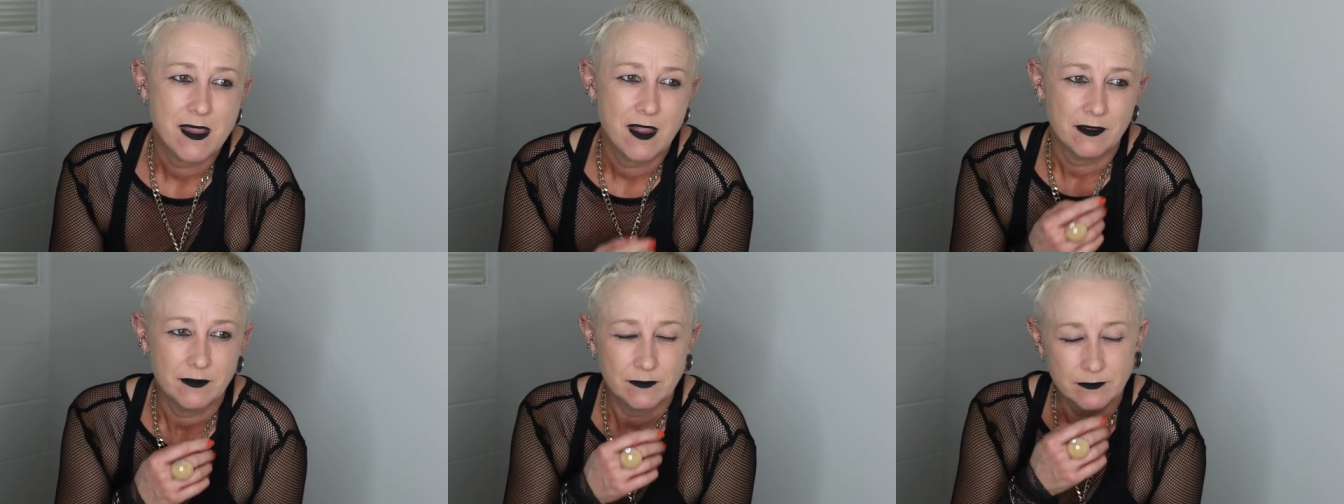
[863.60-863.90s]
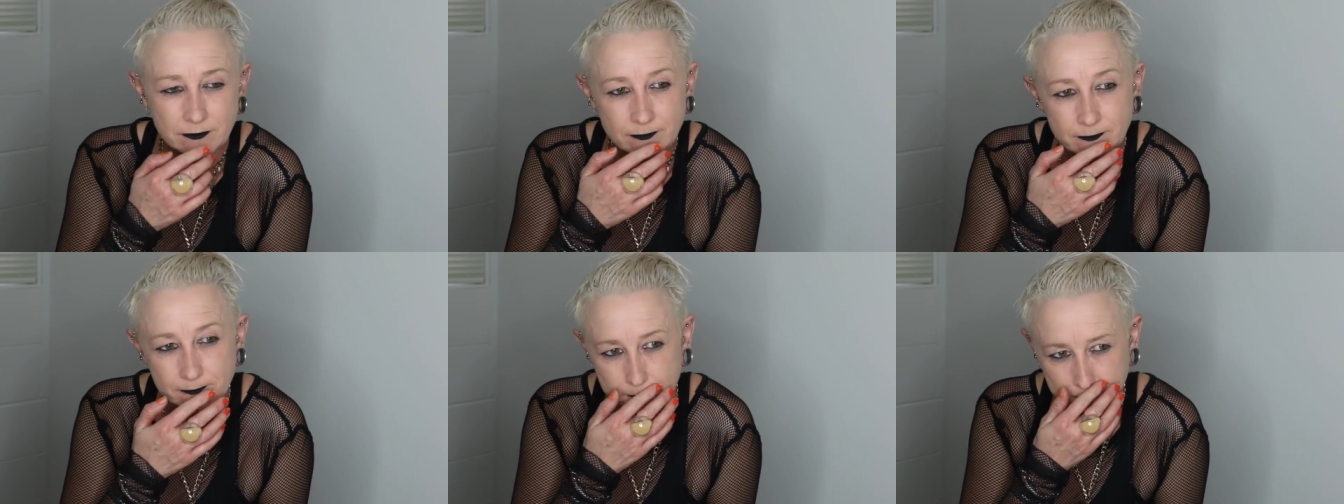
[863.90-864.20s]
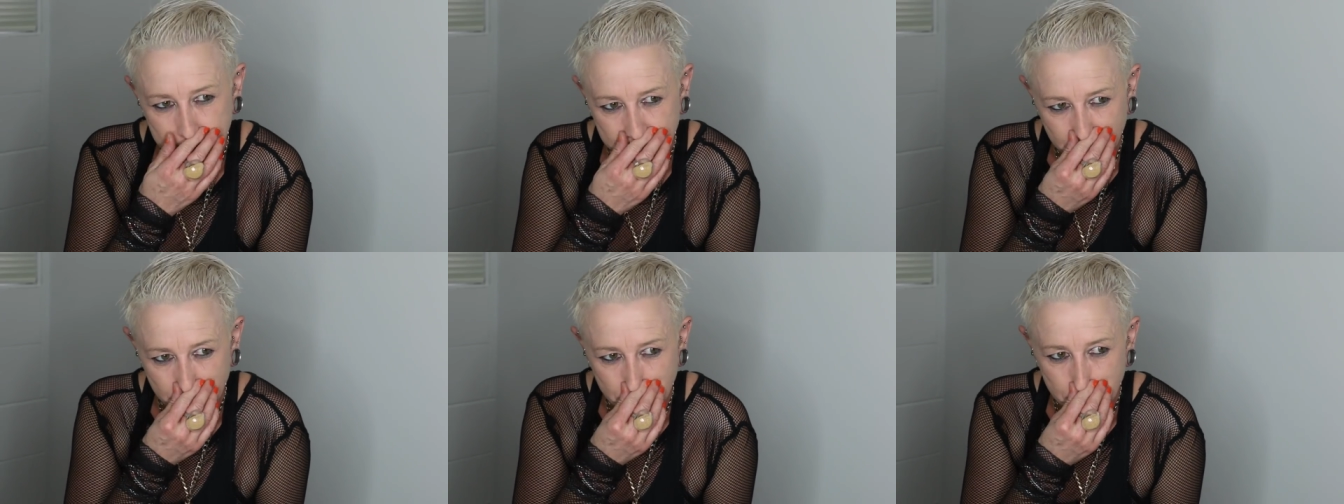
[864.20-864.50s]
do
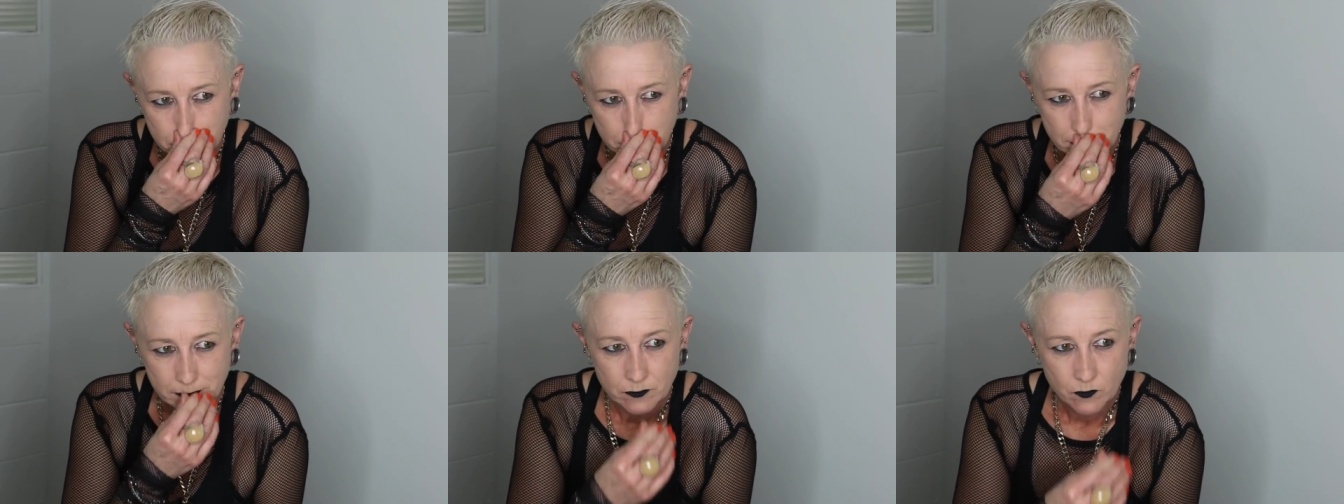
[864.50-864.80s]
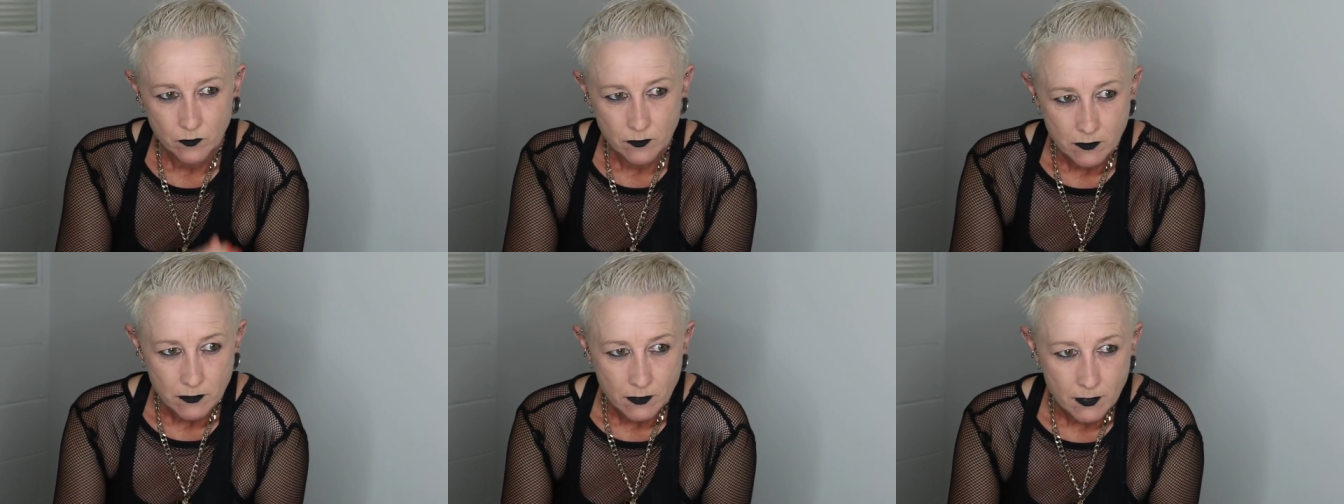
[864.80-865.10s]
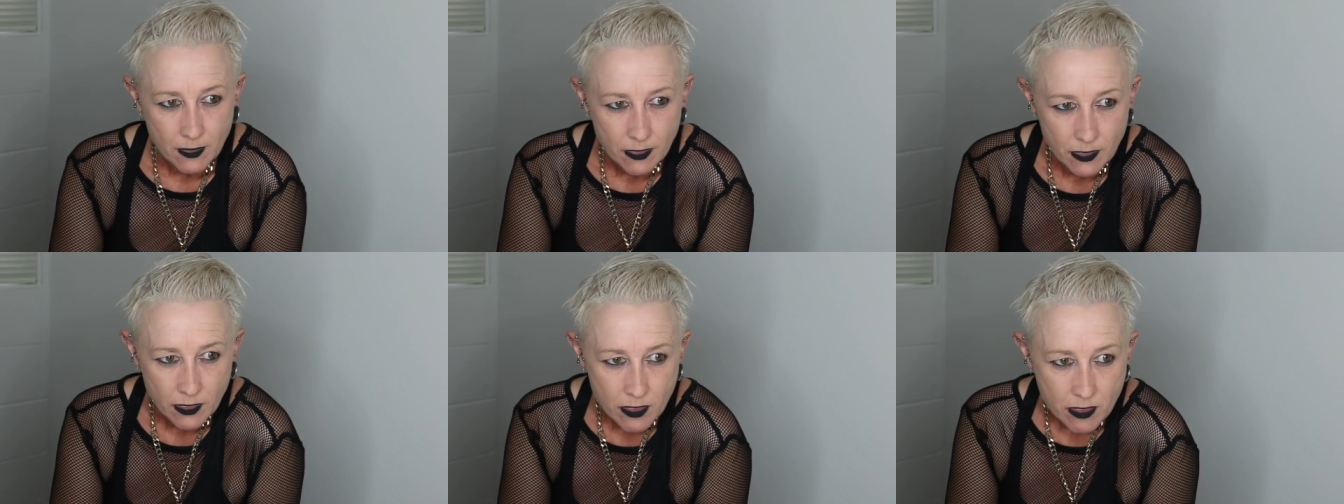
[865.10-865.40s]
people she doesn't
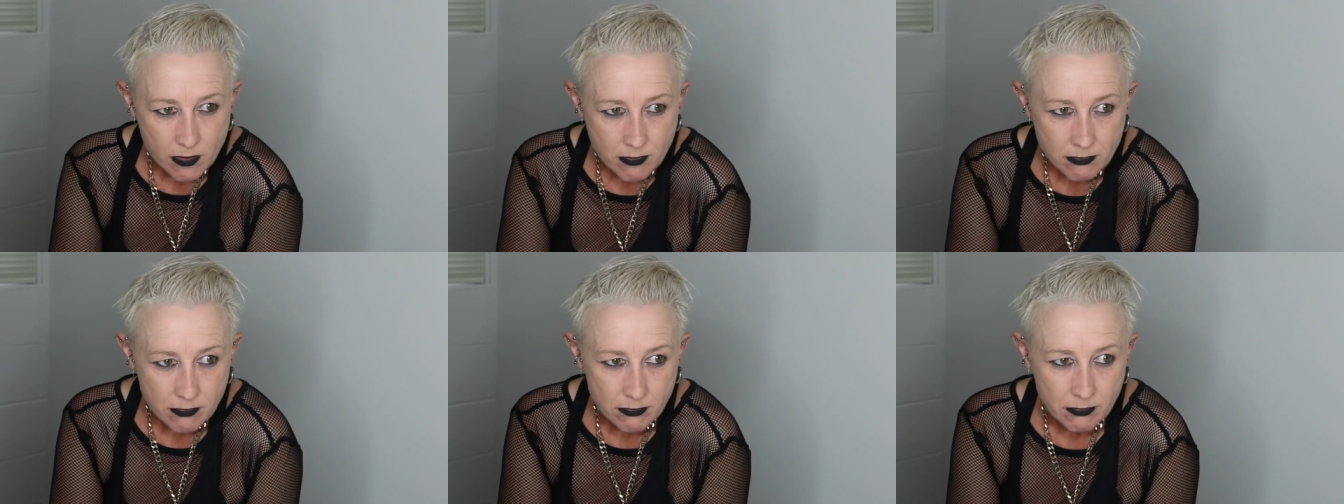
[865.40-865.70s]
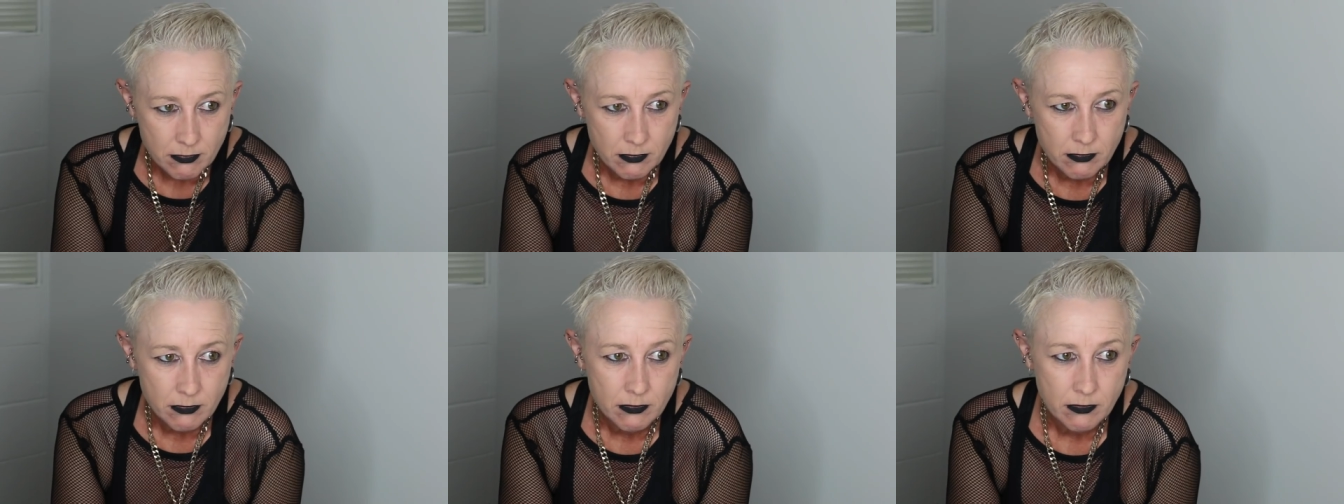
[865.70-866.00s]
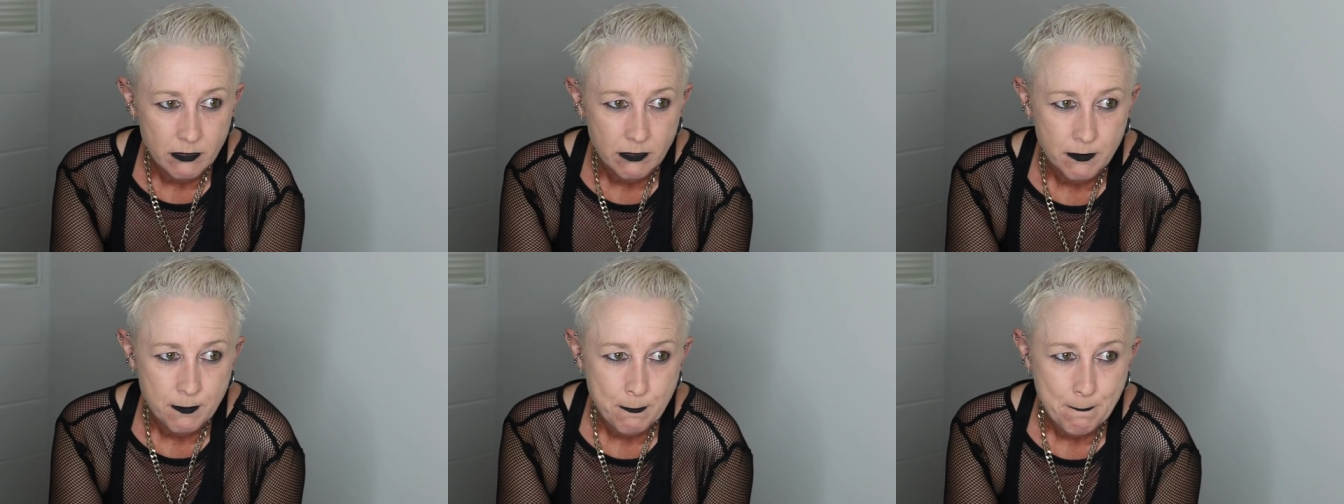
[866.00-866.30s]
know randomly make
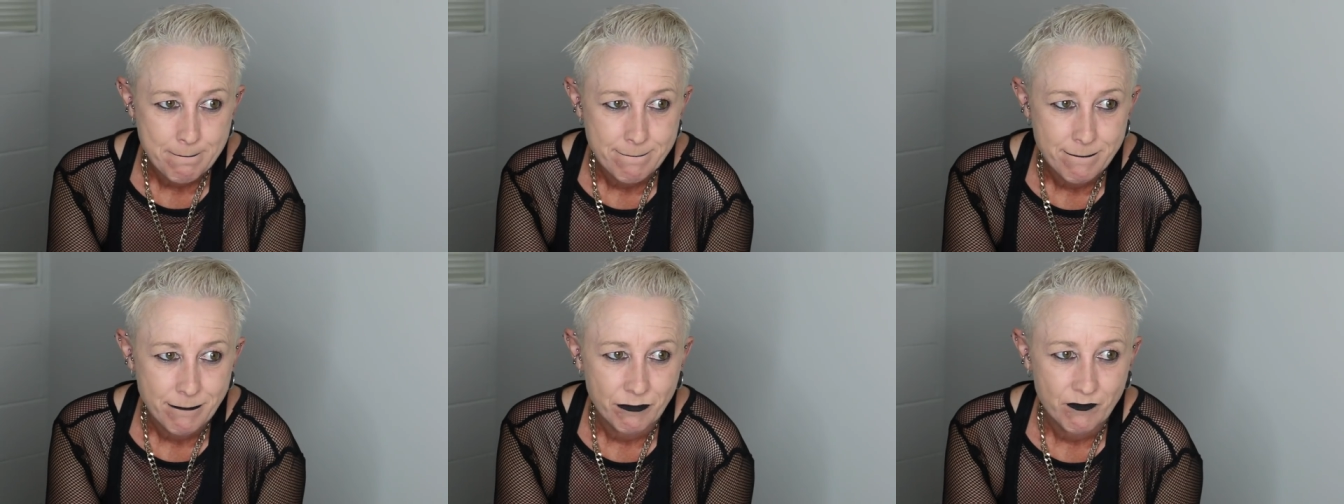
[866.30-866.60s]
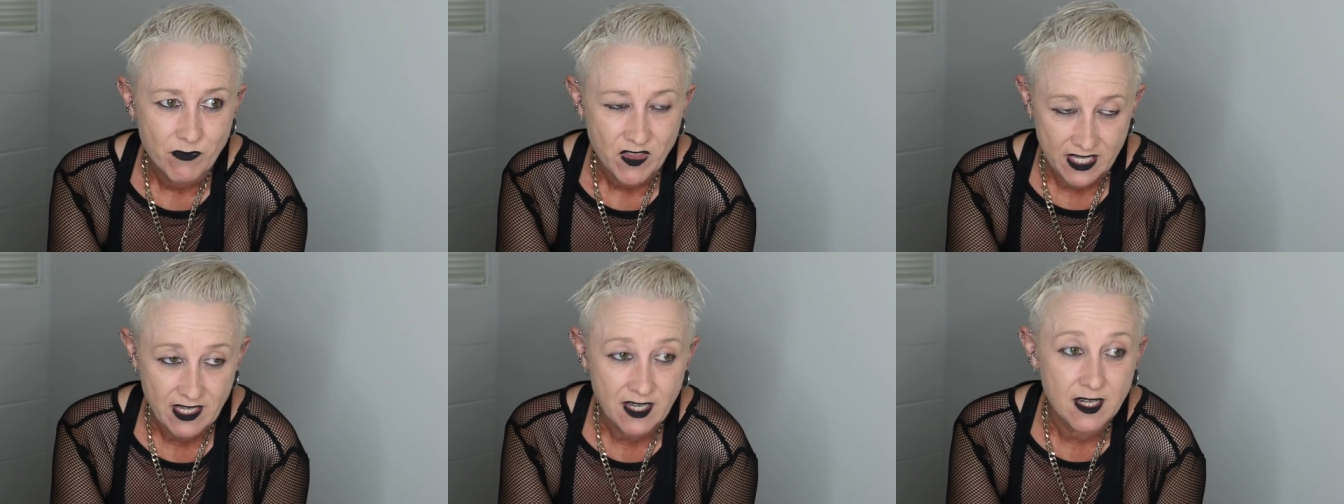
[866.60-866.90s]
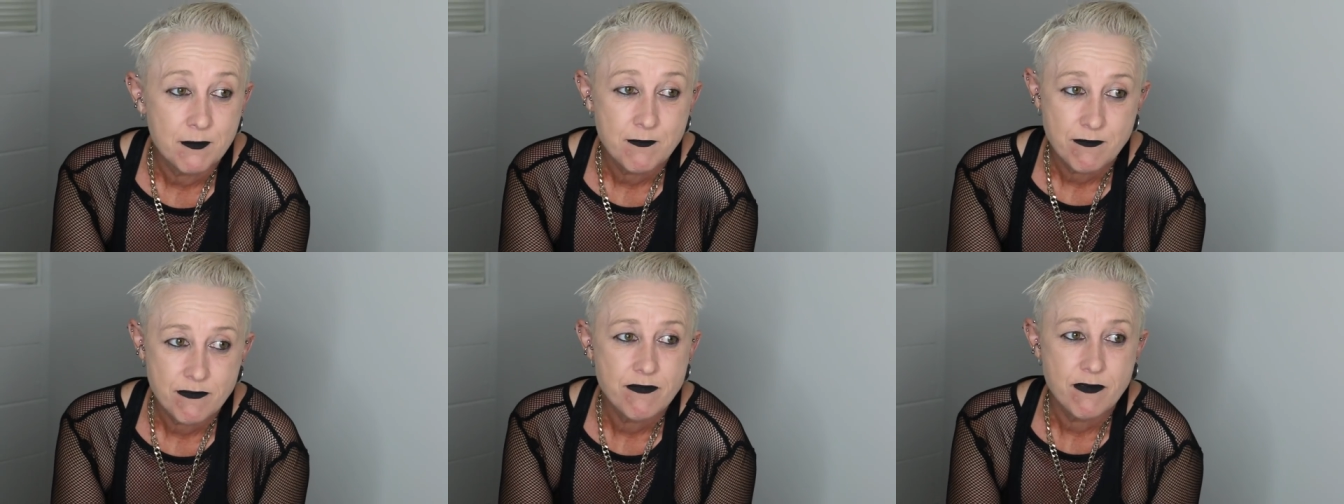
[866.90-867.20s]
positive or negative
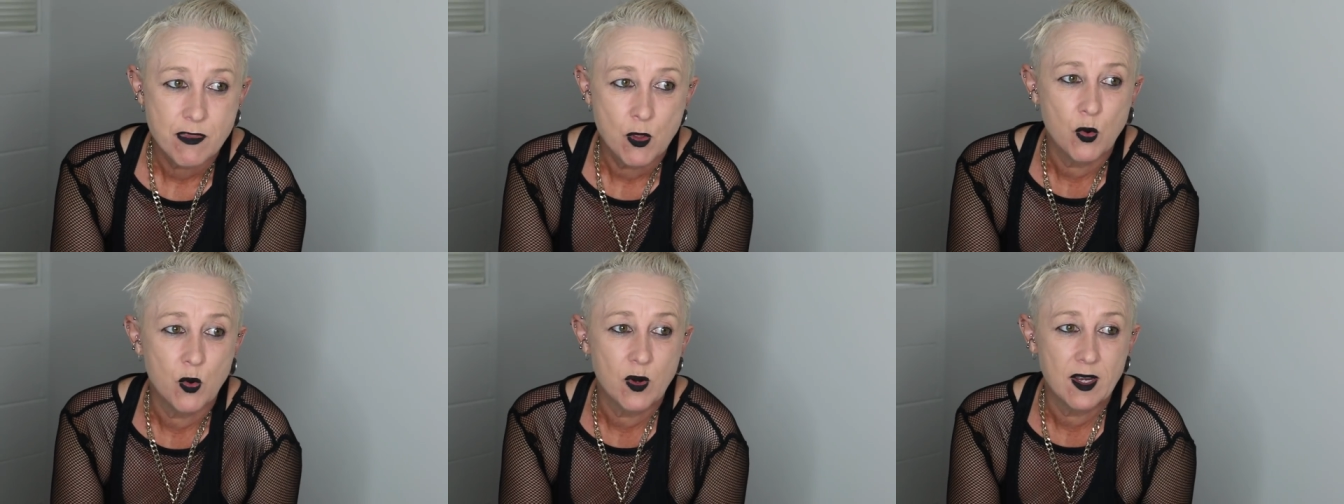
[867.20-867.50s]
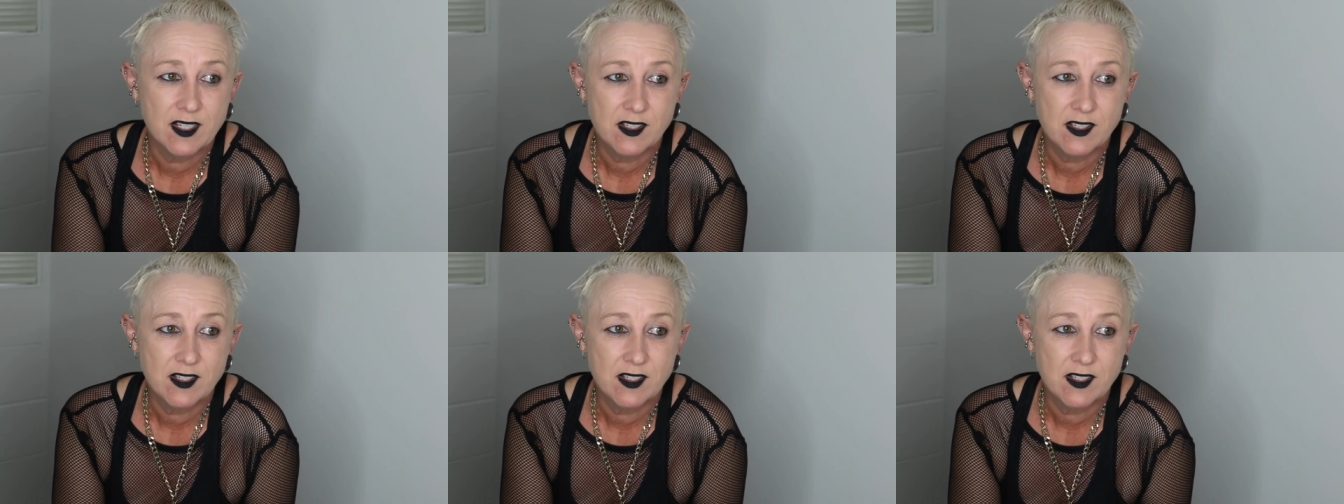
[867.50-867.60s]
yeah, comments always,